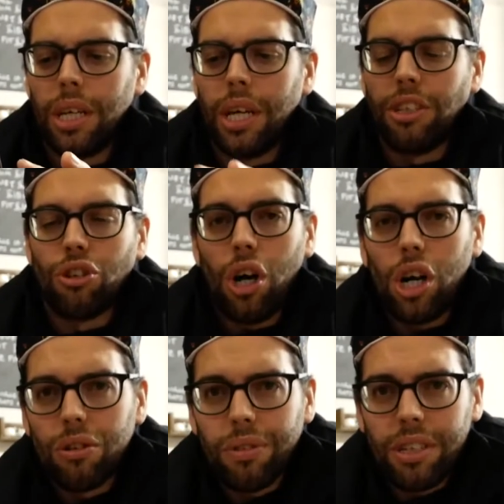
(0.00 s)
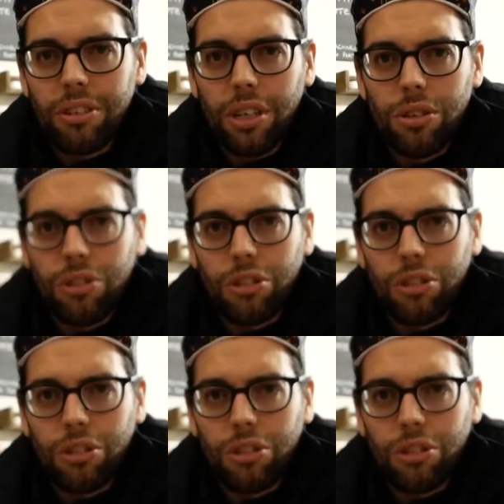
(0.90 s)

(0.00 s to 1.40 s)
and your heart rate zones.